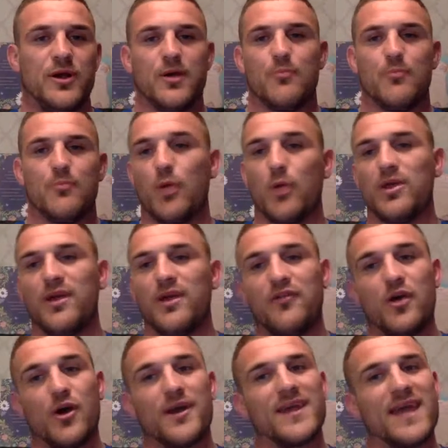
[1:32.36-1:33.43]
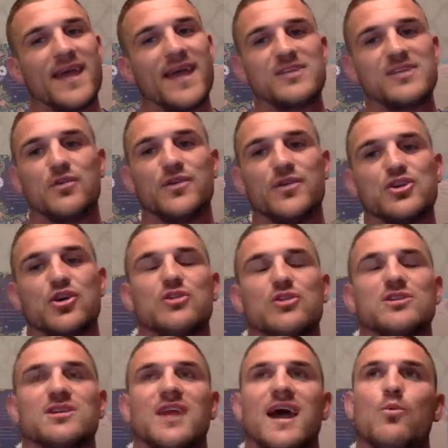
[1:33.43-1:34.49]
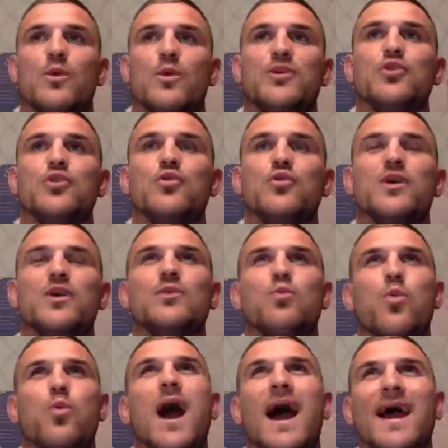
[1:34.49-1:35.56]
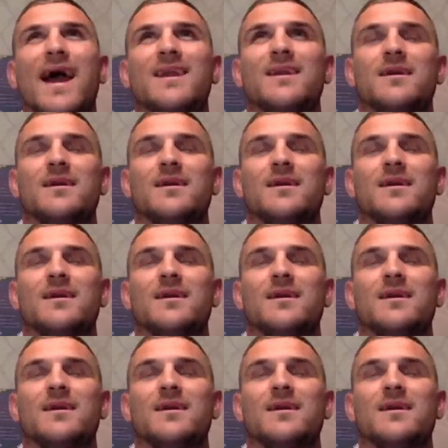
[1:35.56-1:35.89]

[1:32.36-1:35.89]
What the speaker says: Probably if you're a guest on this call tonight, when you heard wine,